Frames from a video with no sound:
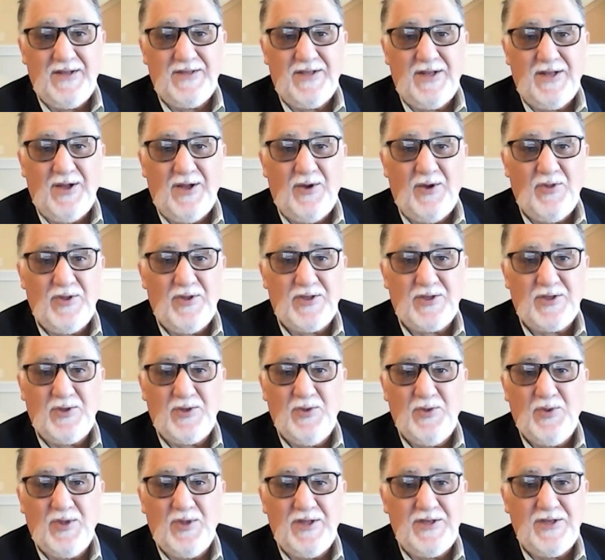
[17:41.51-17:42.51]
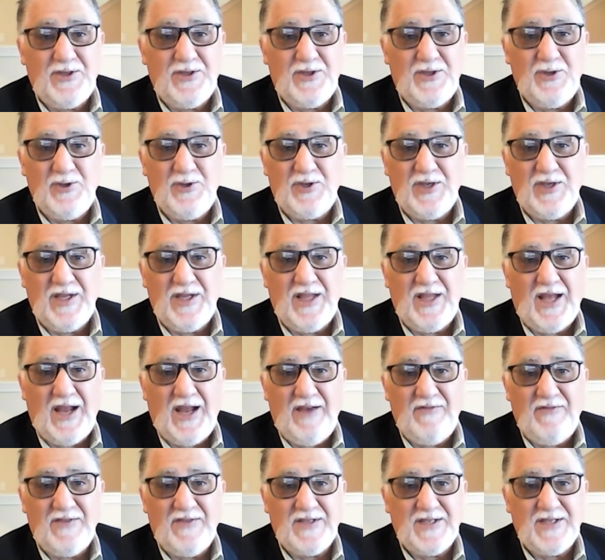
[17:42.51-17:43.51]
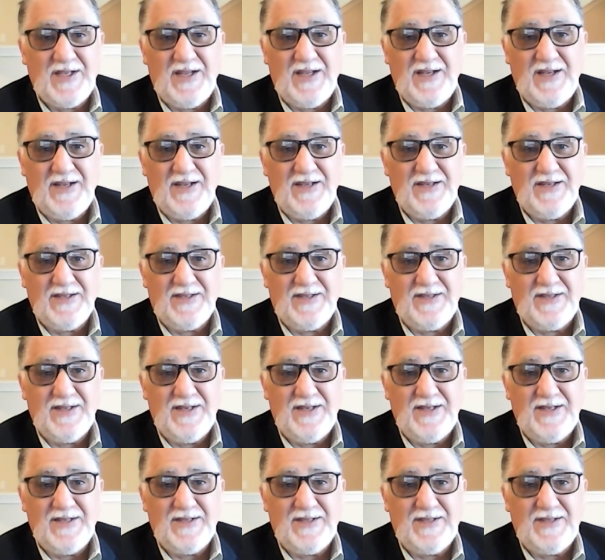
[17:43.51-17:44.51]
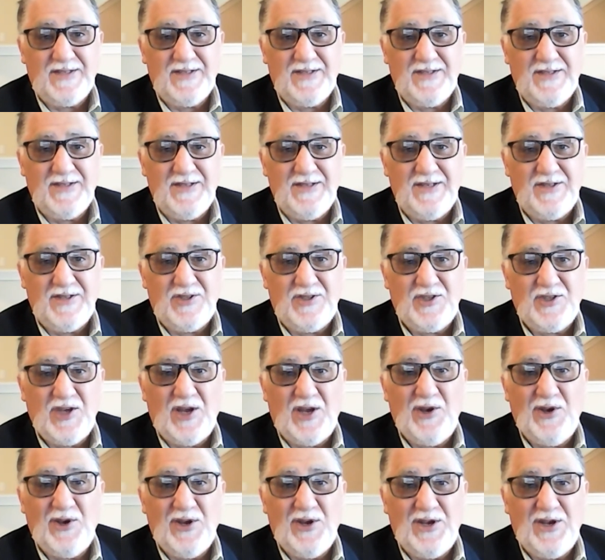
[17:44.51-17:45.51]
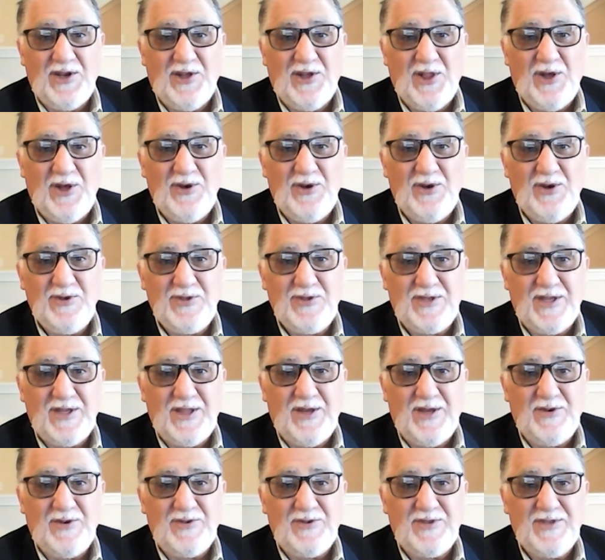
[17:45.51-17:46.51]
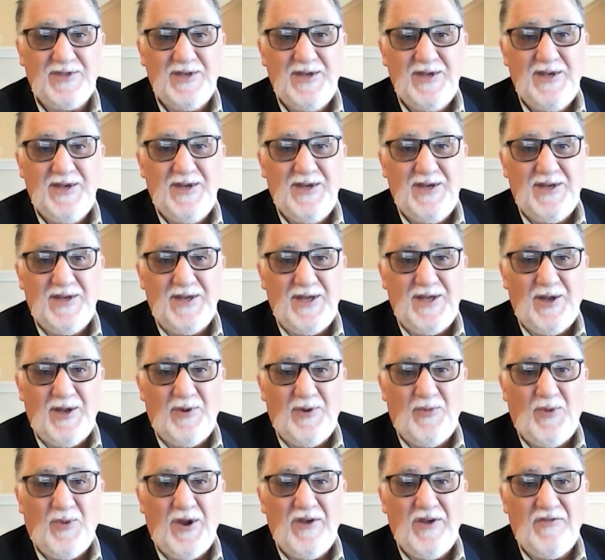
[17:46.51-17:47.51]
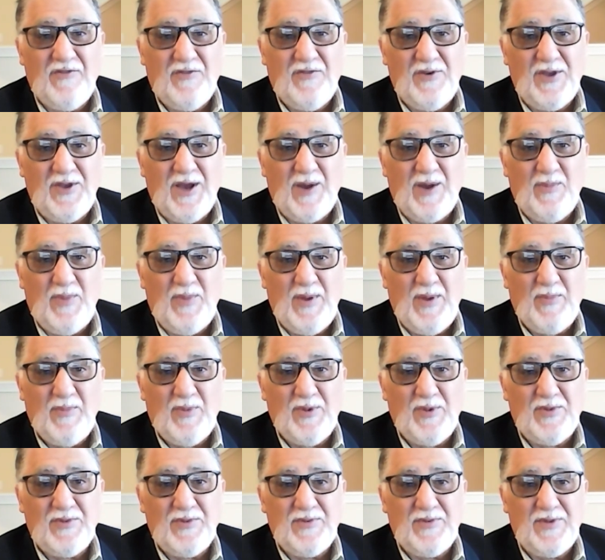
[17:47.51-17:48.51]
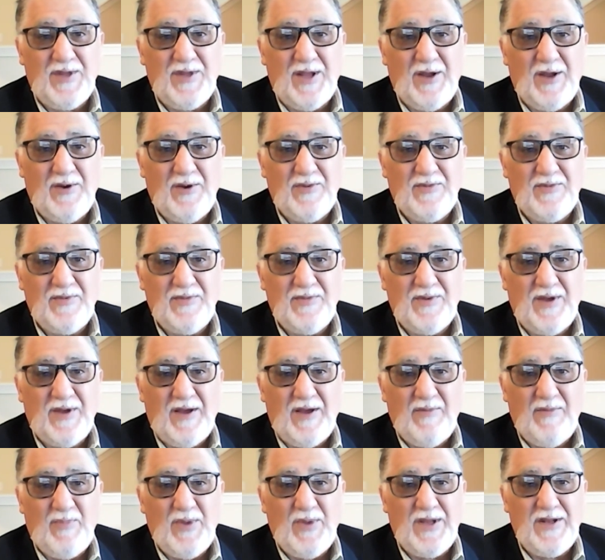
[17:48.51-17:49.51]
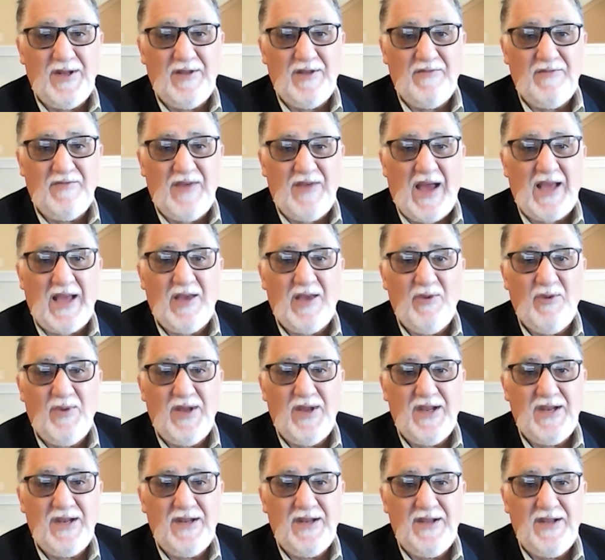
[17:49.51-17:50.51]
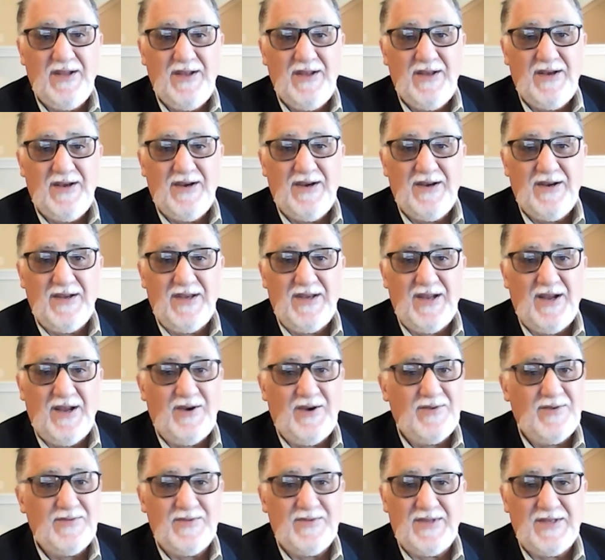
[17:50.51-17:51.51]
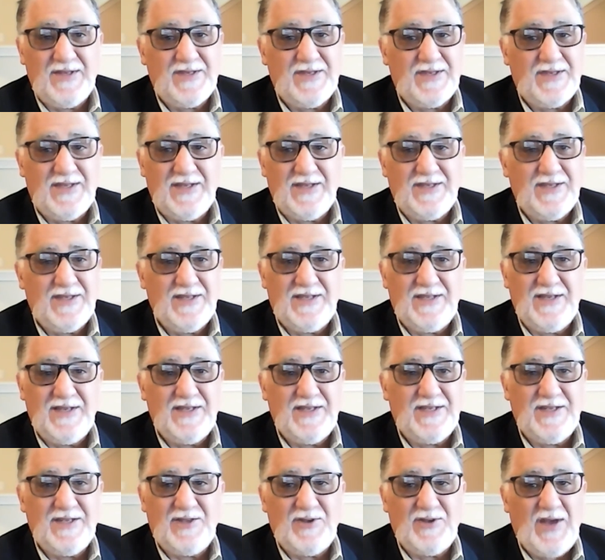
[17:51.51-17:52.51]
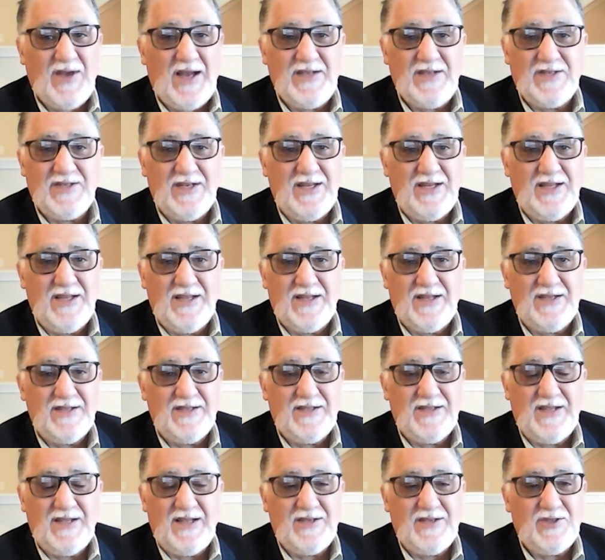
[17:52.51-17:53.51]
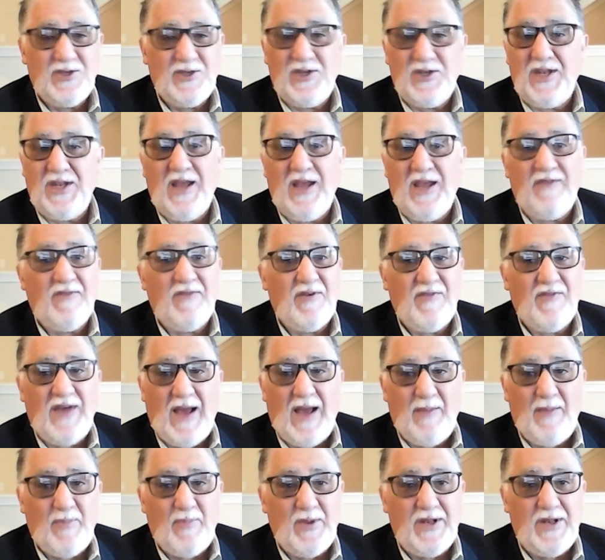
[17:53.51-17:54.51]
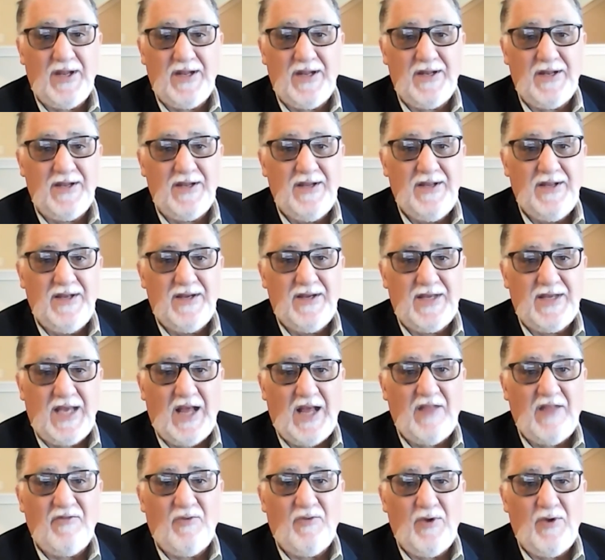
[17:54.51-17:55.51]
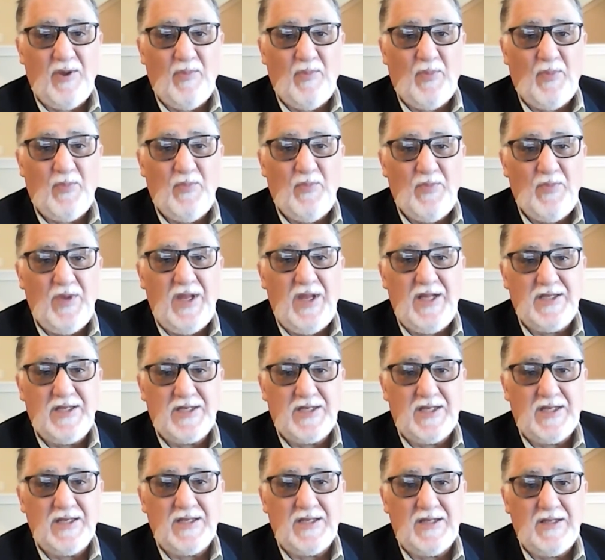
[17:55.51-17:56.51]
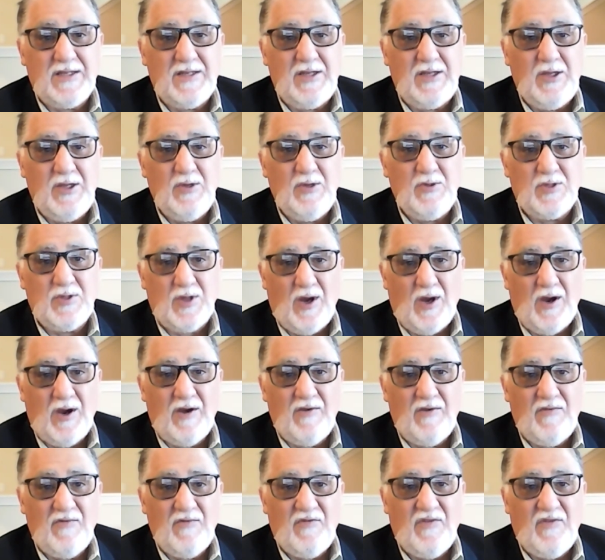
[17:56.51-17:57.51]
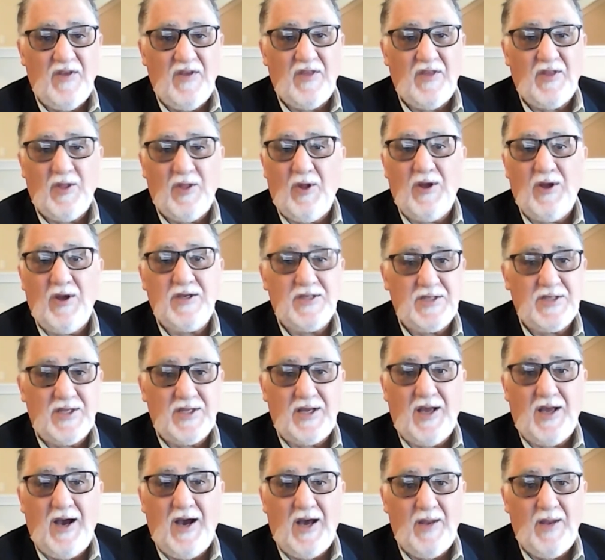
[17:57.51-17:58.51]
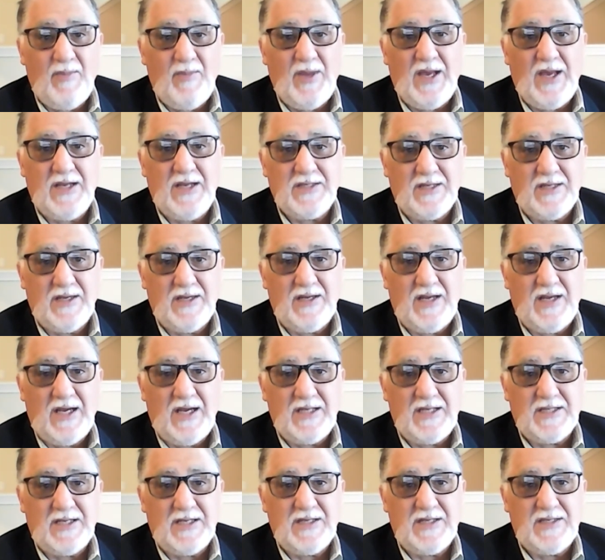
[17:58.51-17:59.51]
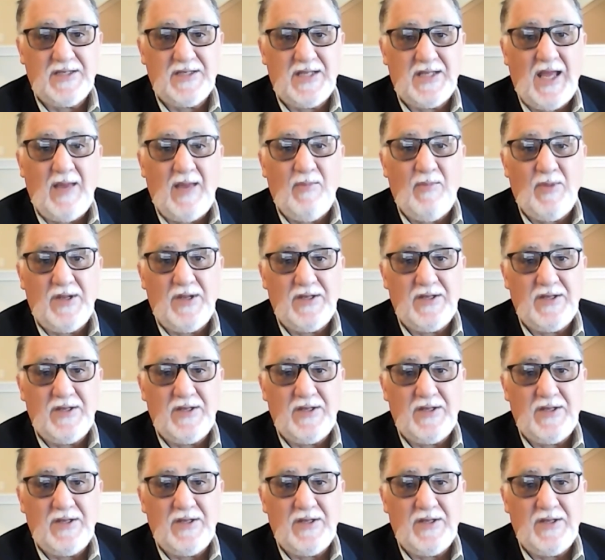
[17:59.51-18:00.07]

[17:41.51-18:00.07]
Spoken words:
To know the school in Shushi that I visited is shuttered and closed, and those wonderful young people have been evacuated. This it's a tragedy that should never have happened, and California needs to use our fifth largest economy as a statement